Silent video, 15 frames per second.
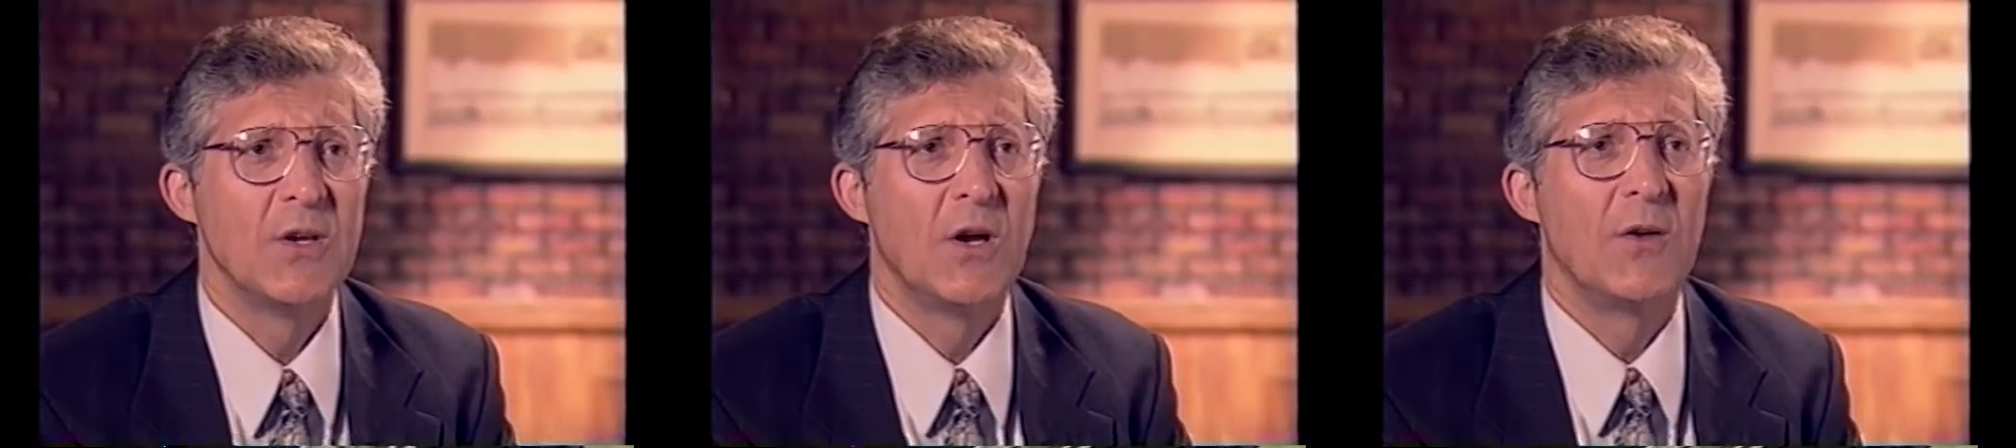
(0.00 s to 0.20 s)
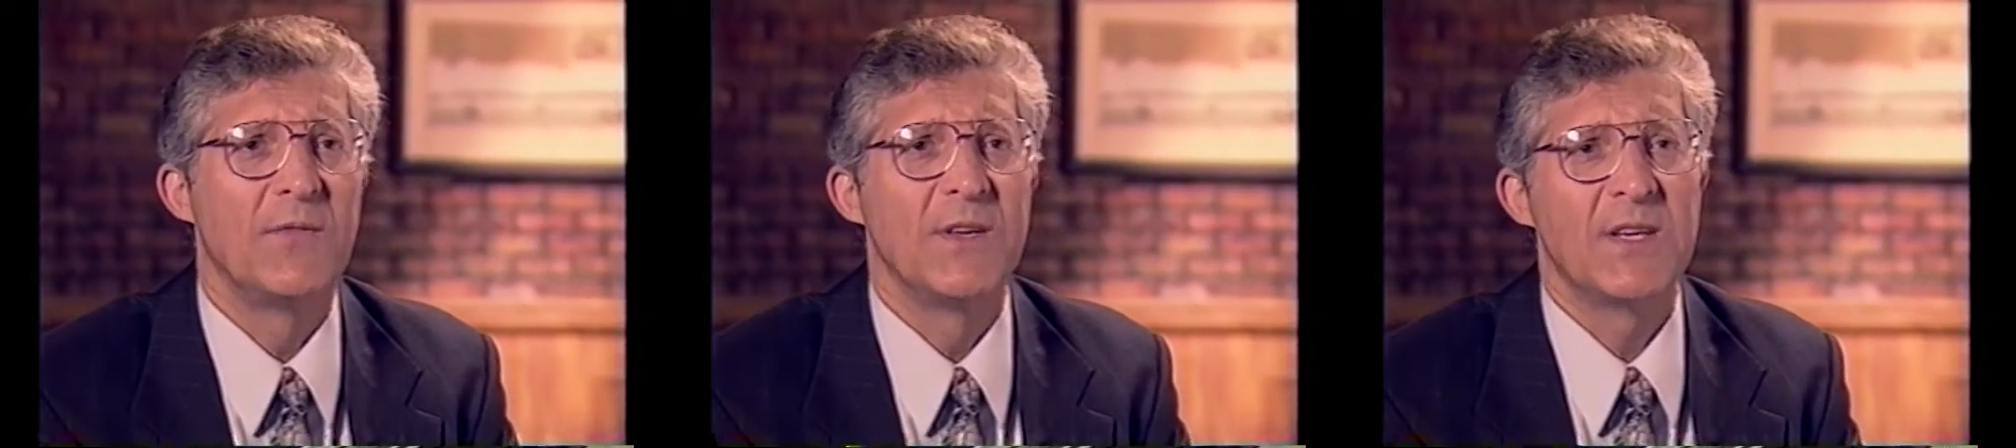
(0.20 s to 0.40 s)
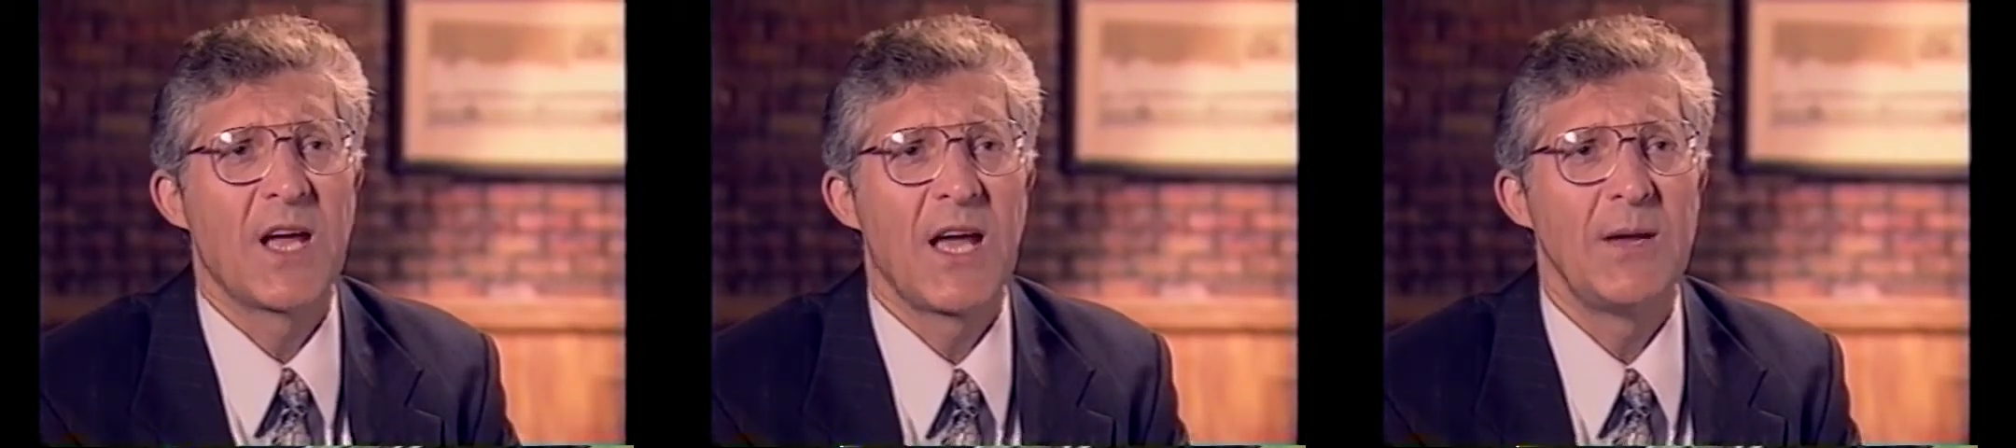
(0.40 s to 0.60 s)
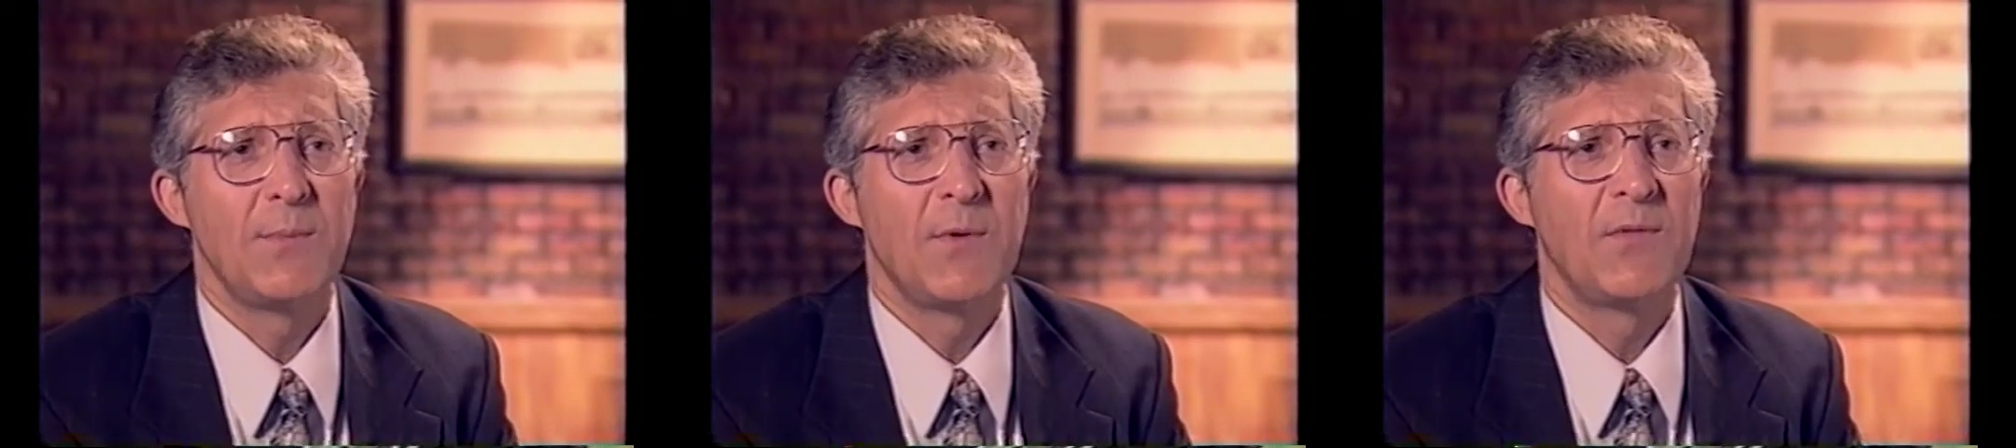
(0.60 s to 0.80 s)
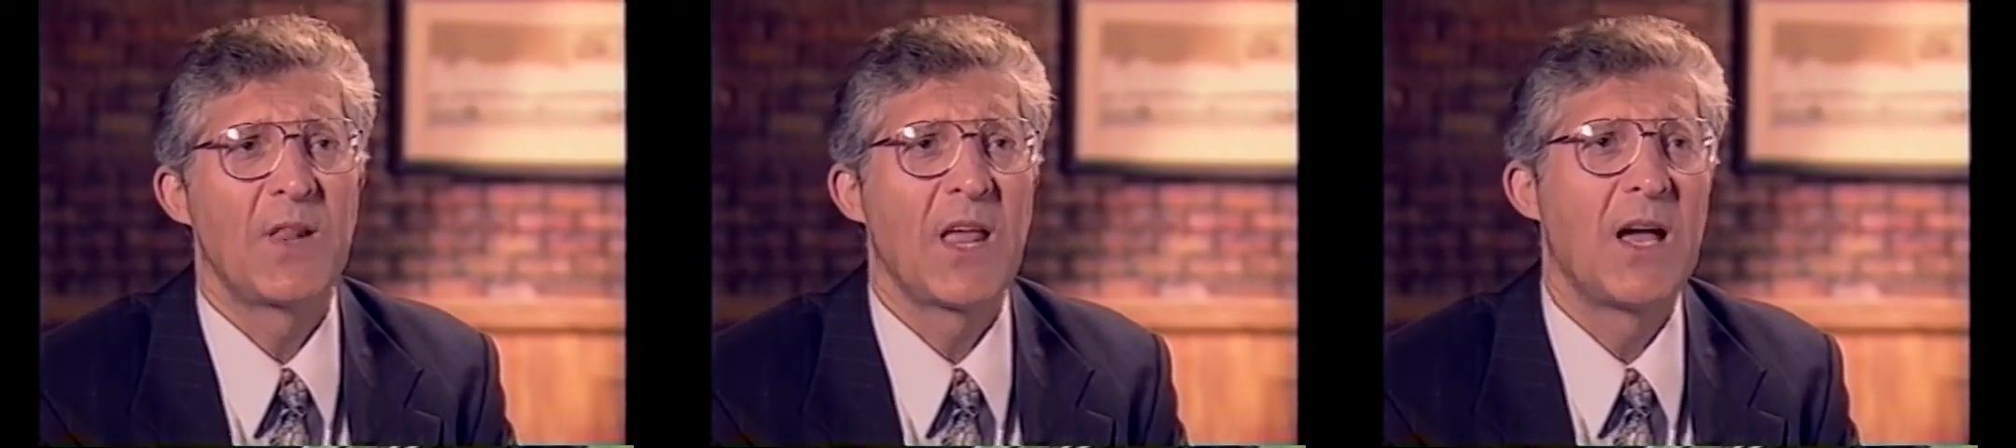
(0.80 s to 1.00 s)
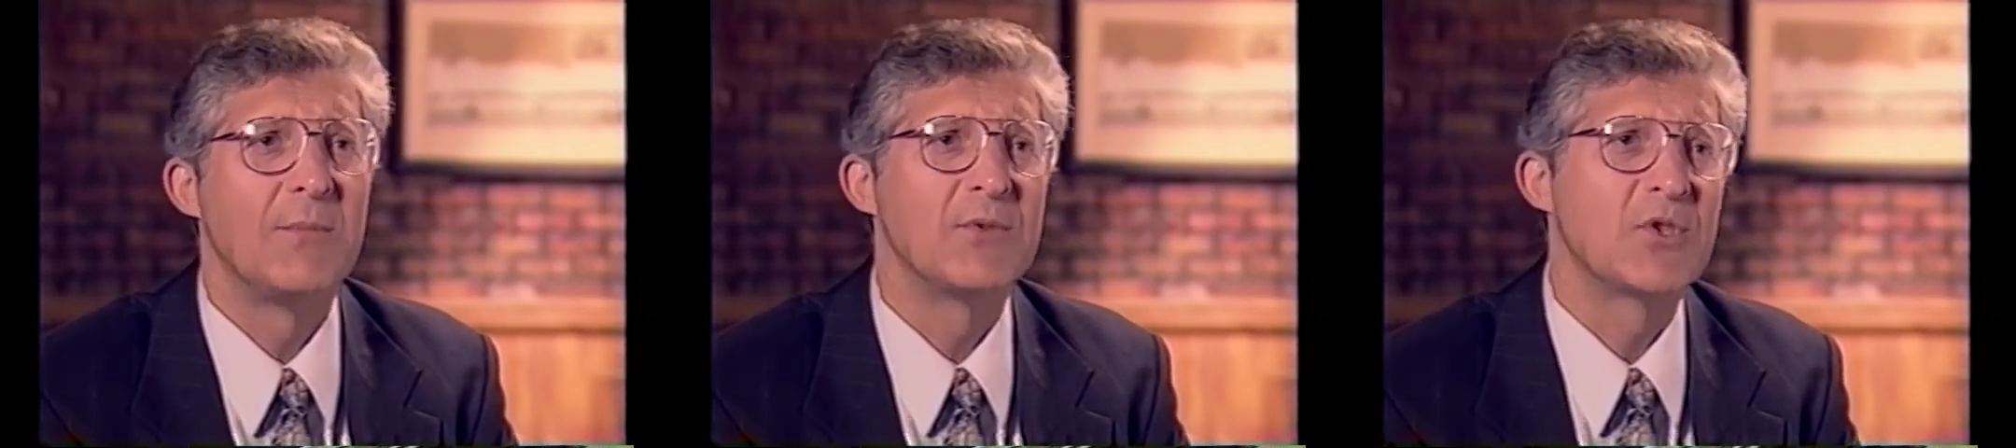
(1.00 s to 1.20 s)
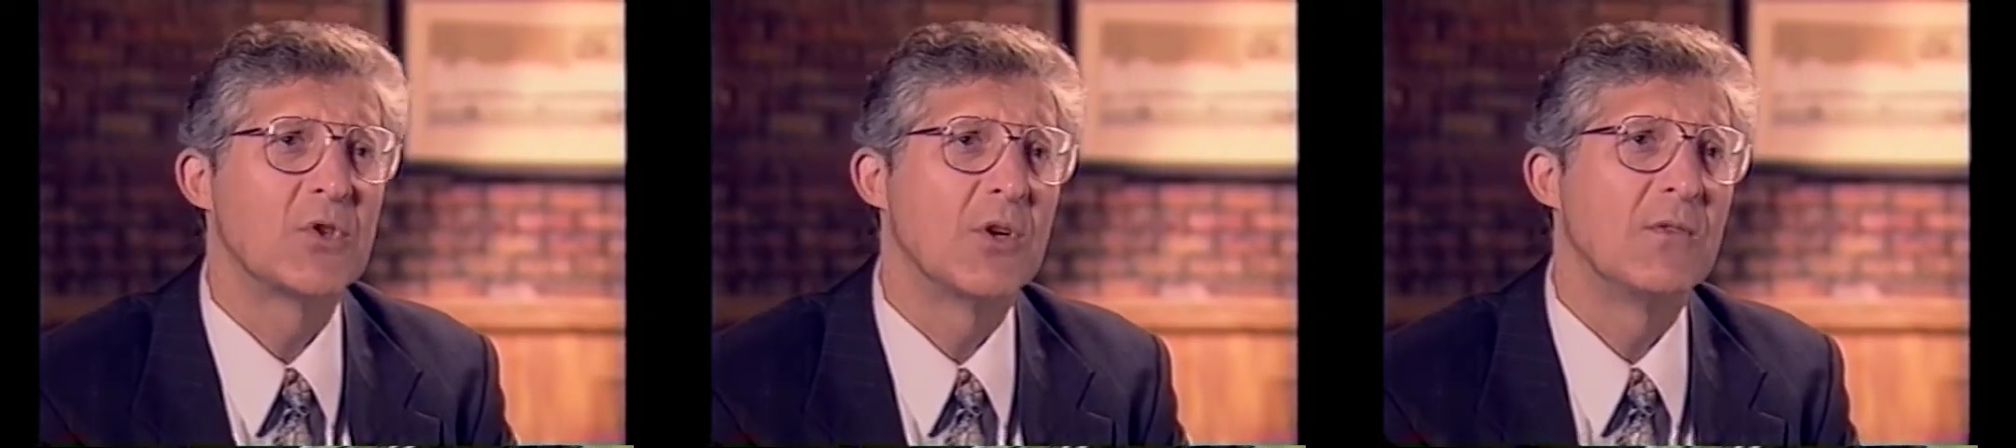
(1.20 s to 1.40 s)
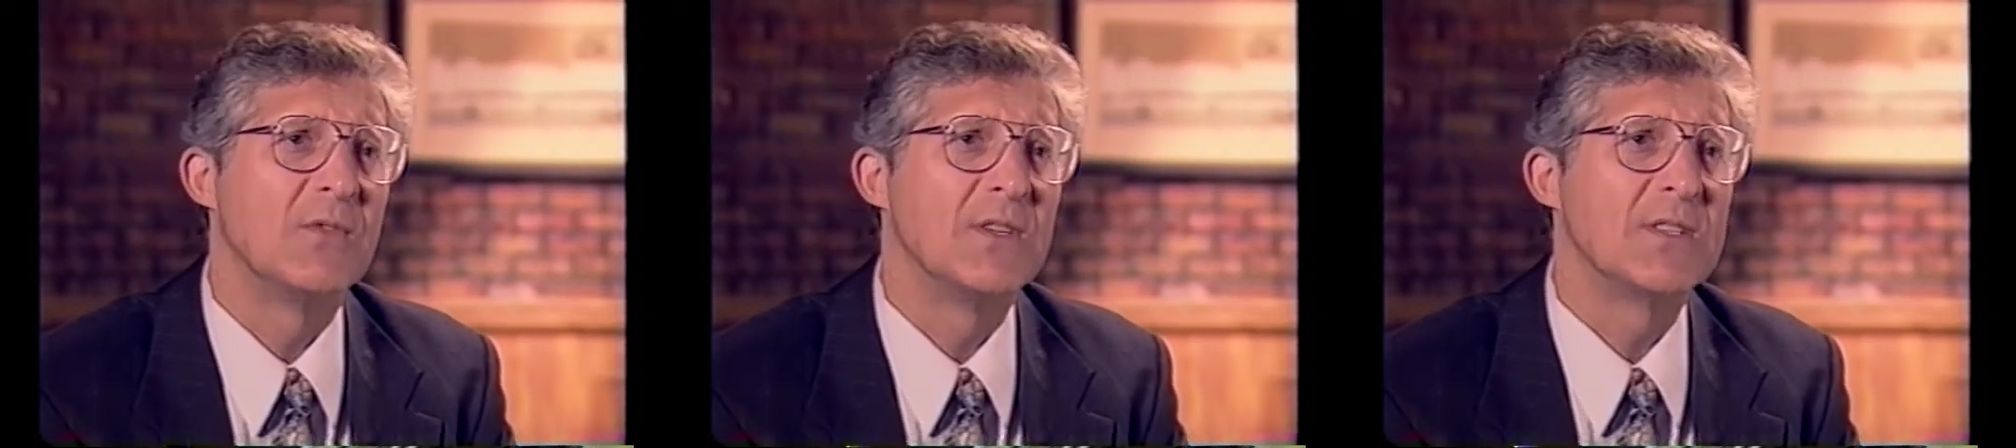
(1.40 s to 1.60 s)
of the type of alarm
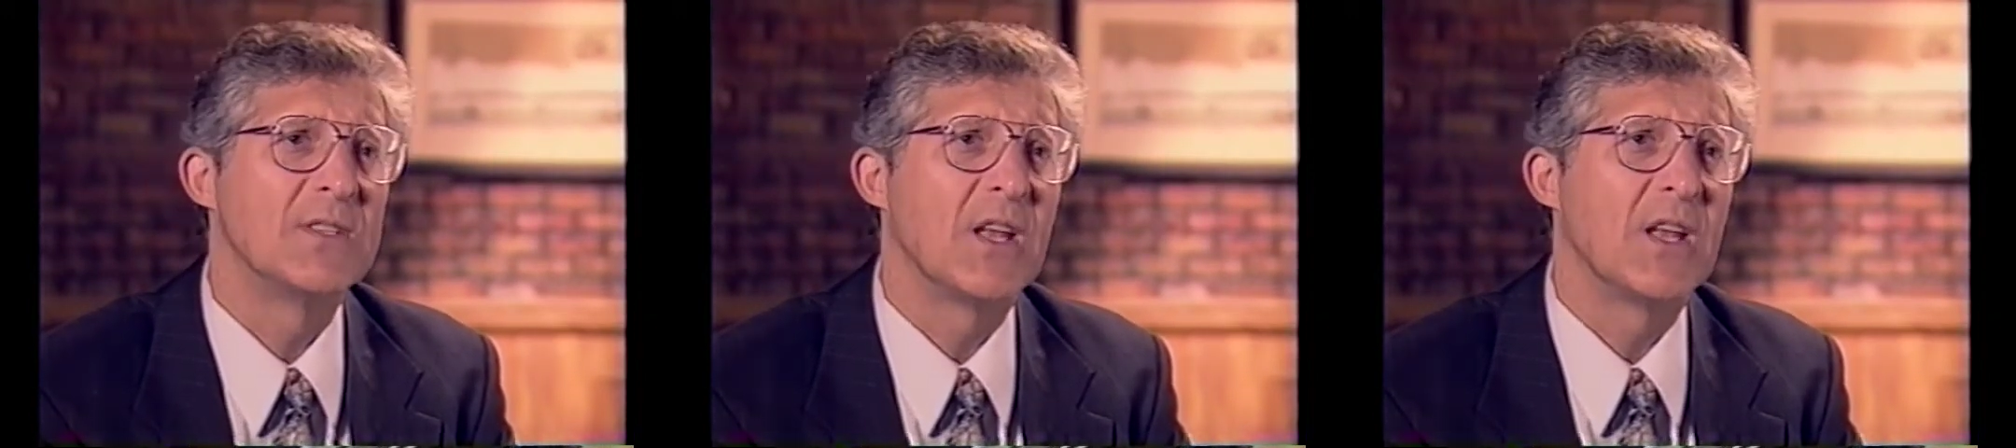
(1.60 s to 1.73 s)
service